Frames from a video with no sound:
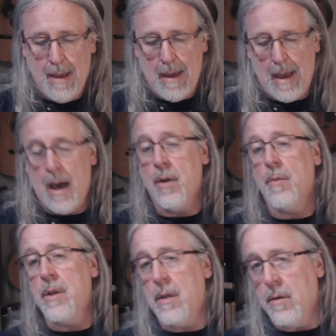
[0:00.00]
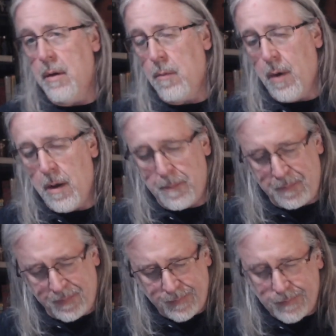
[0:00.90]
How do we do it? Well,
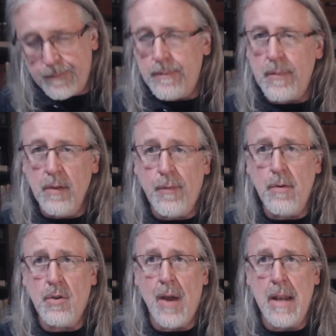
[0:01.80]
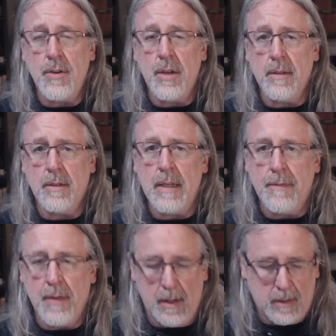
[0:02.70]
the first strategy is
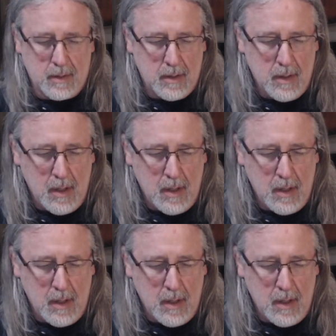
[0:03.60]
defense.